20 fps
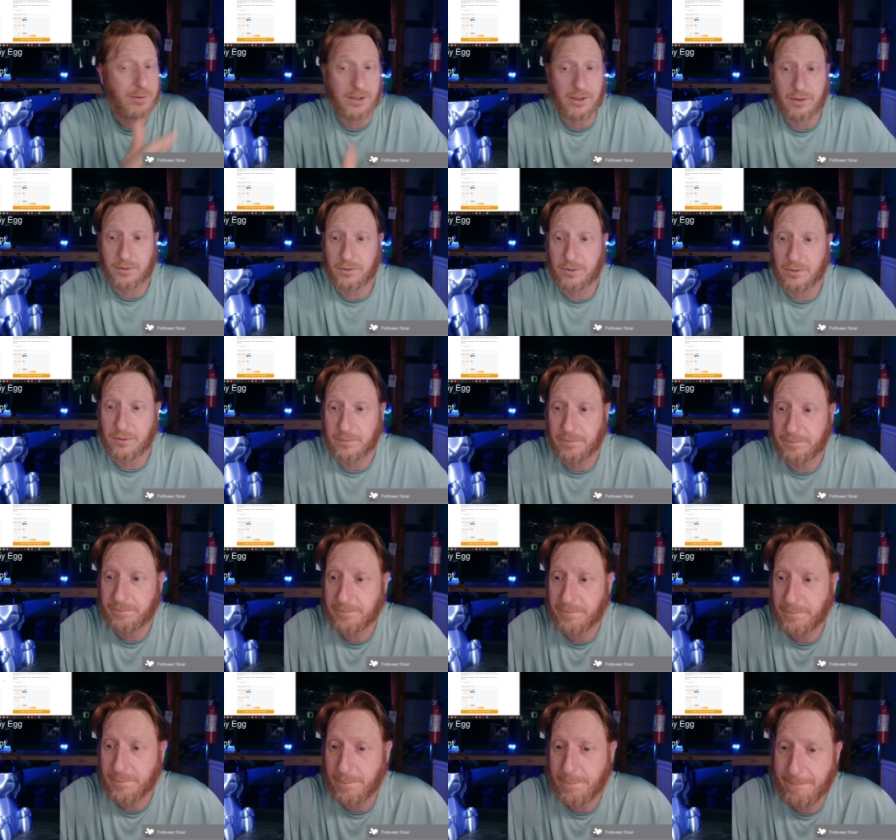cool.
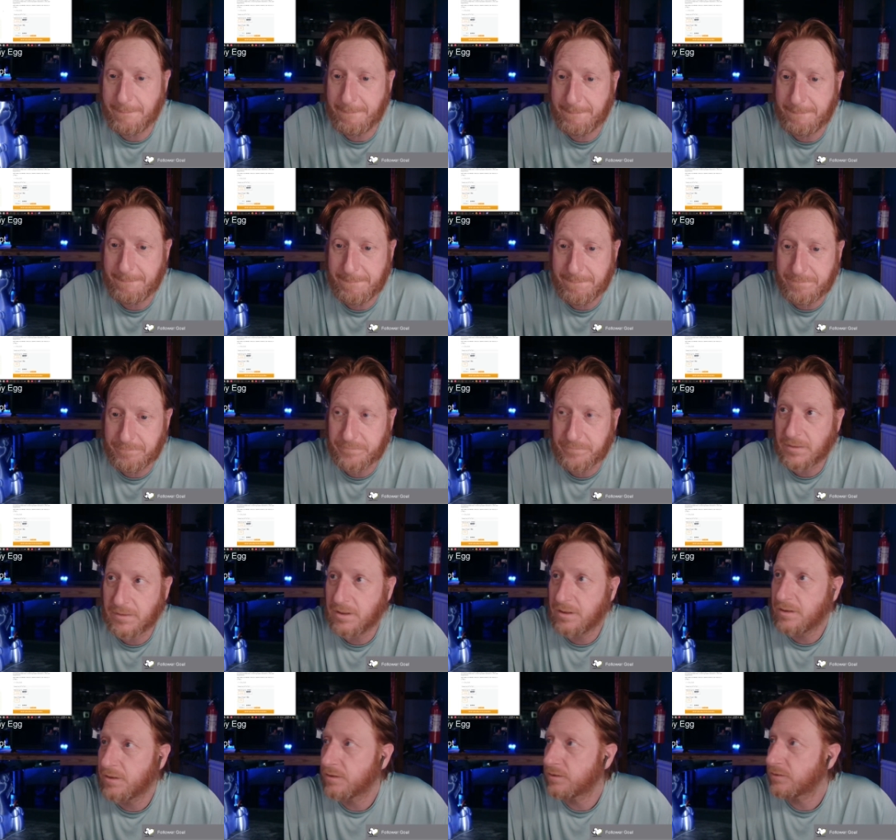
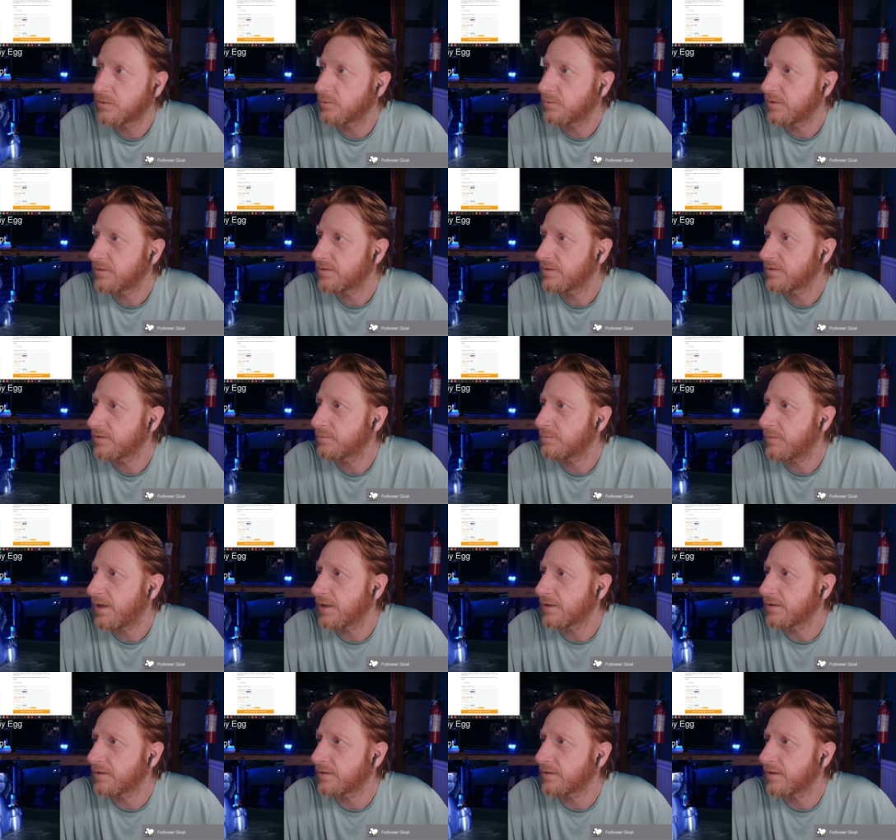So what's this
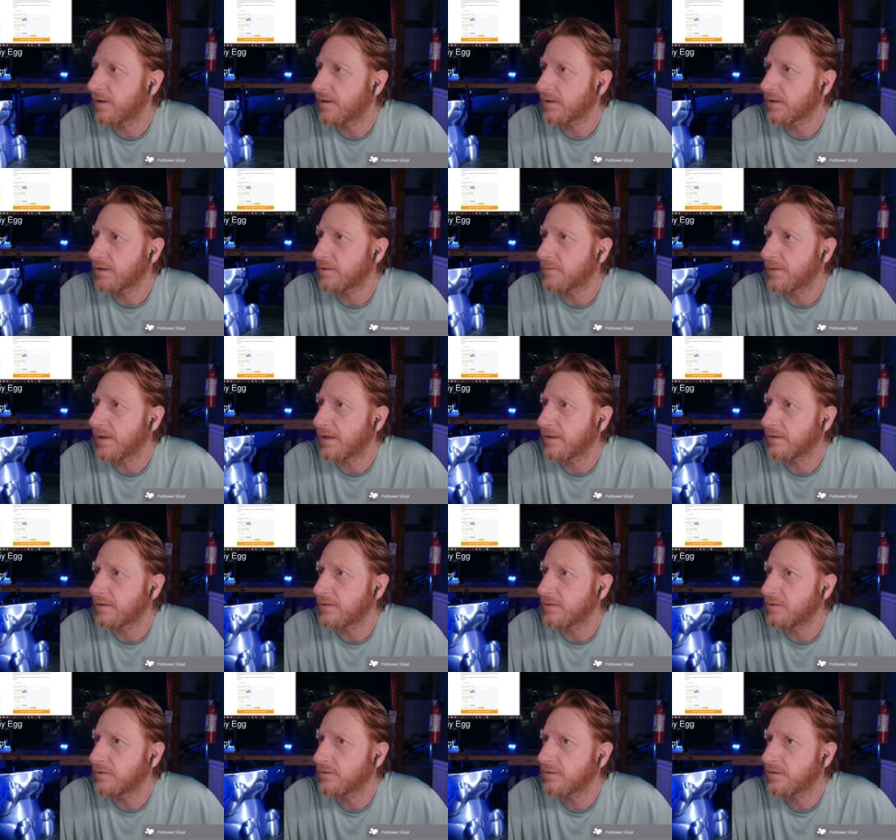mod you're talking about?
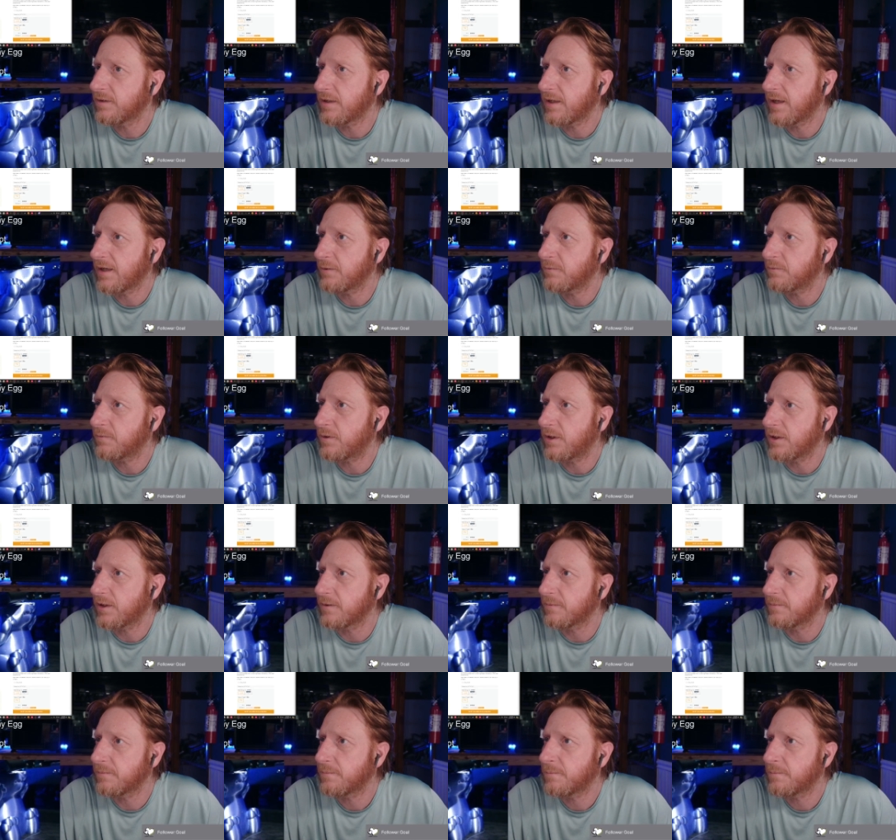Using the A1.